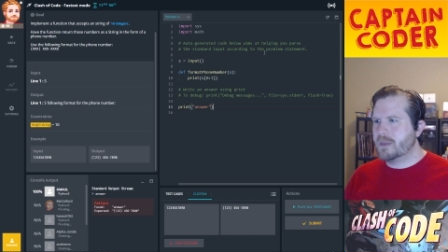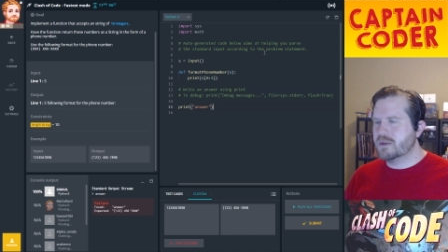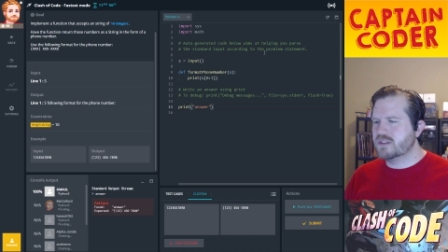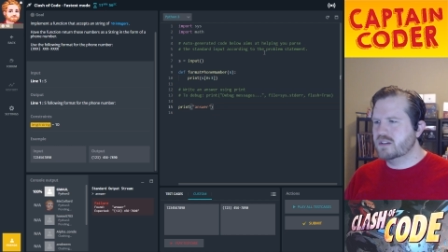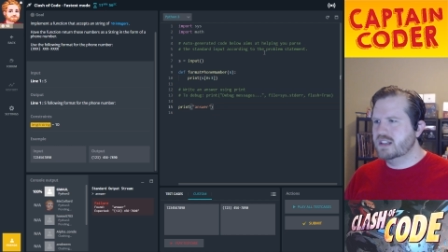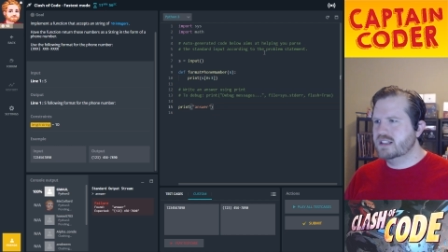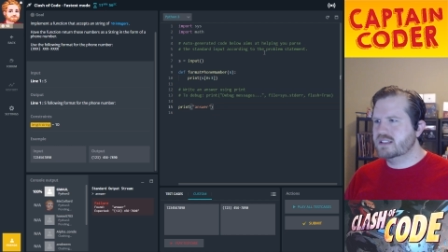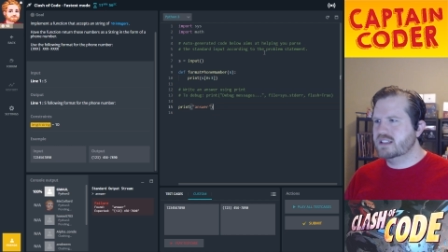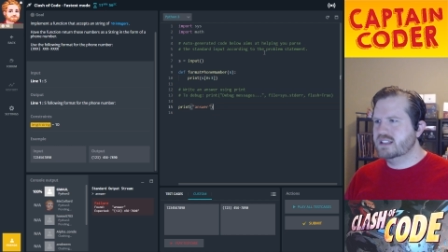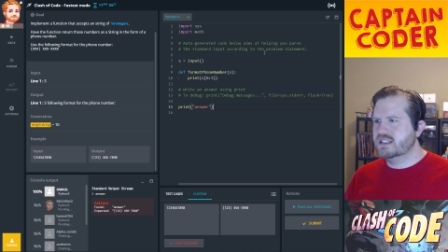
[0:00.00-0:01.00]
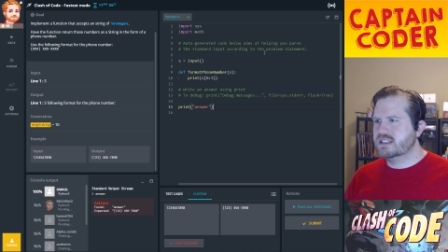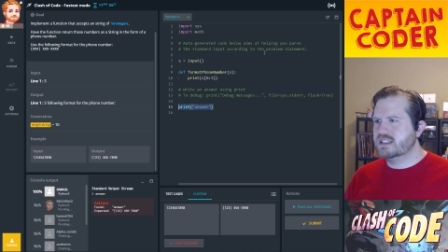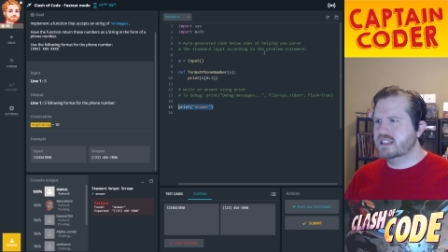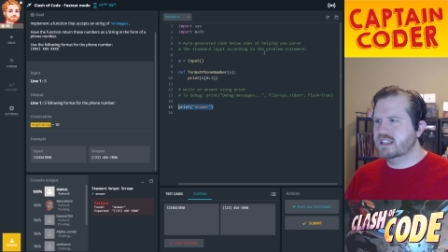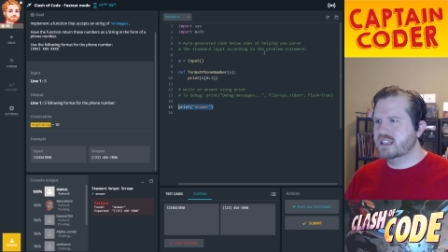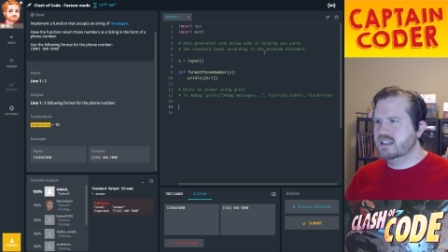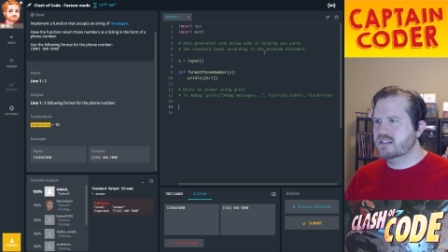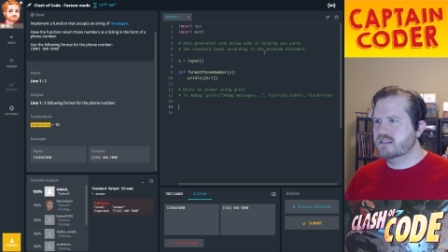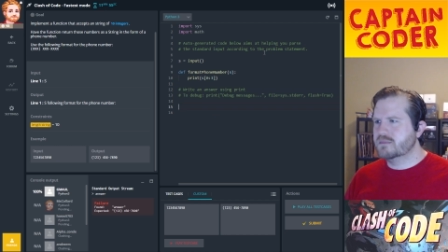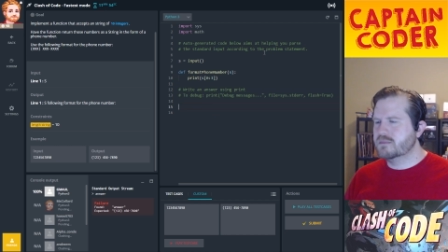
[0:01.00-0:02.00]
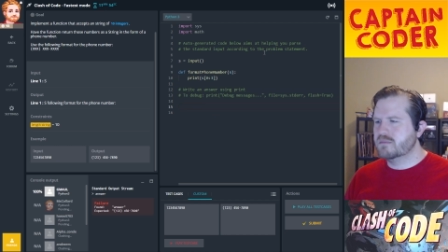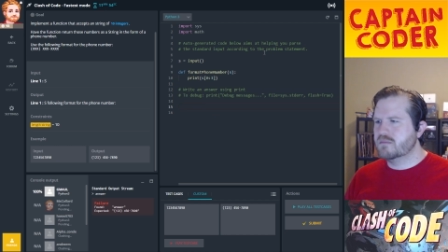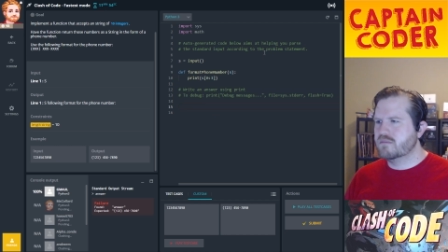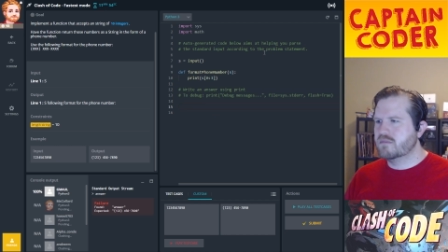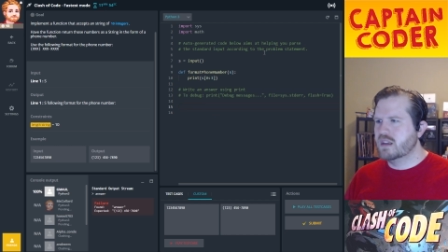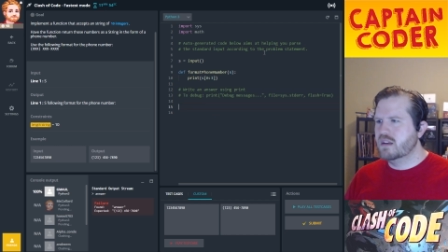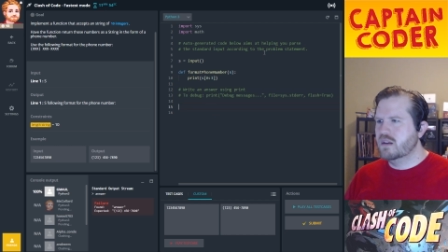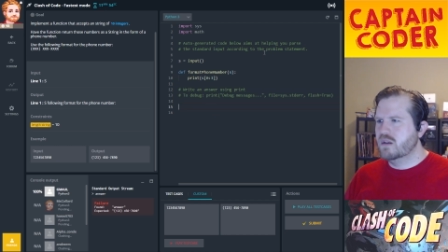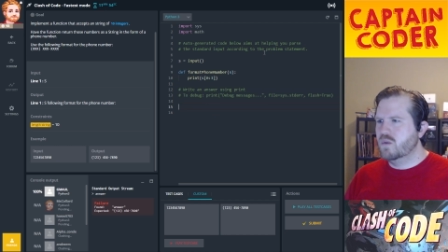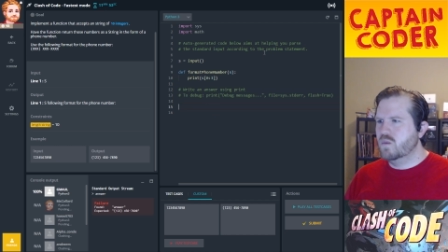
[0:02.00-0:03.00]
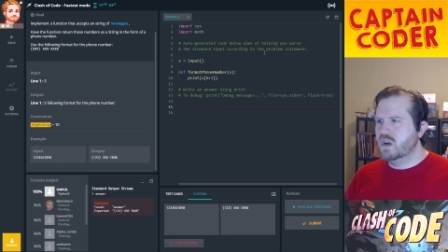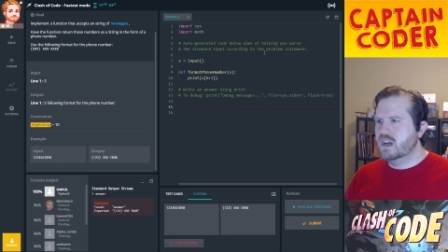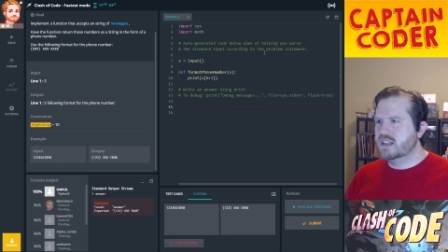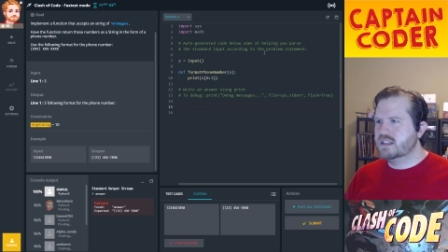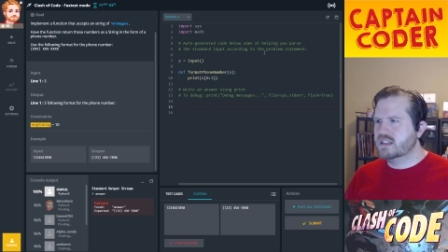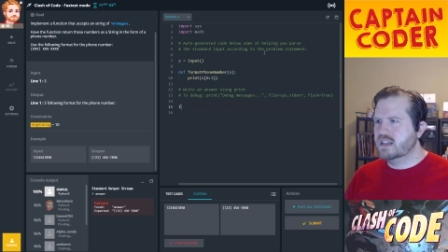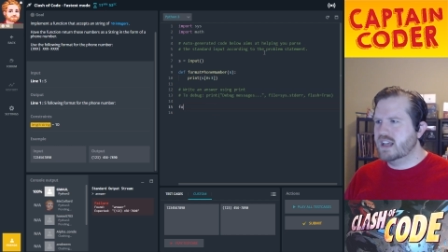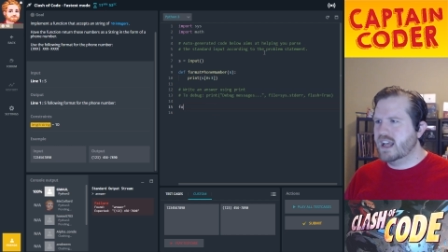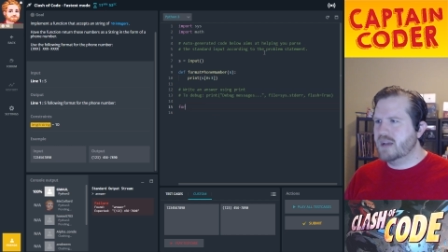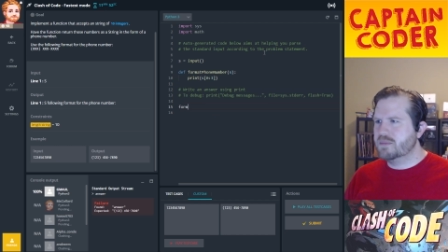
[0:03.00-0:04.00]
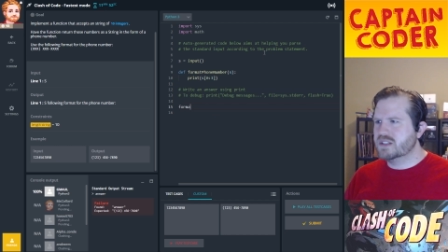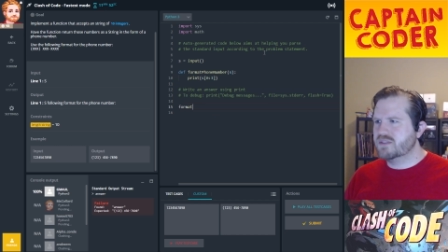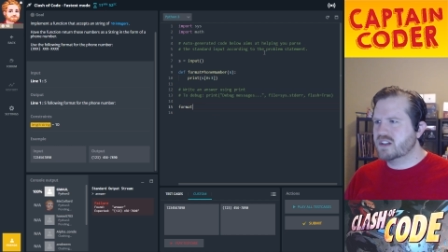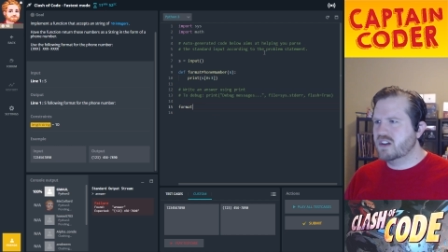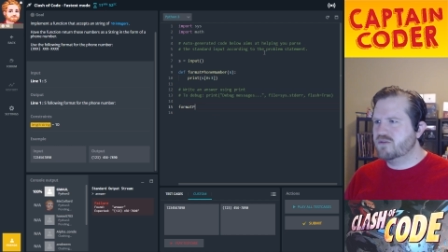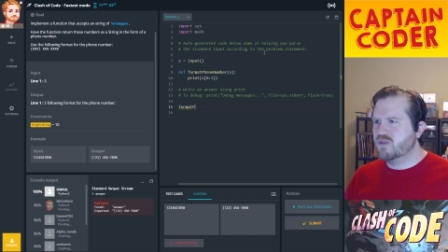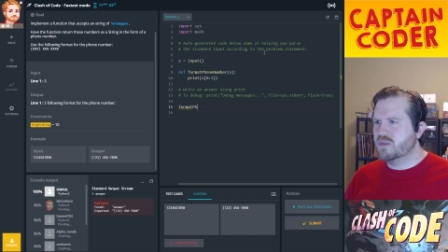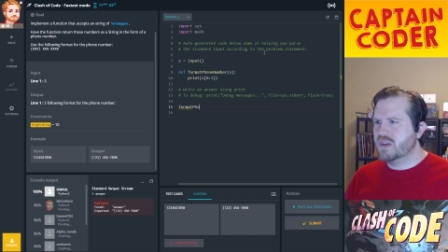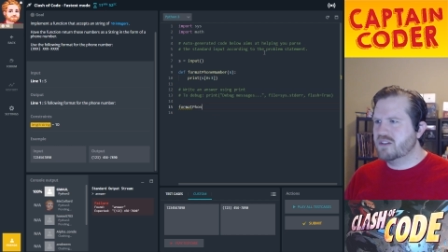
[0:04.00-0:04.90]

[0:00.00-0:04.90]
So let's see what happens if I call format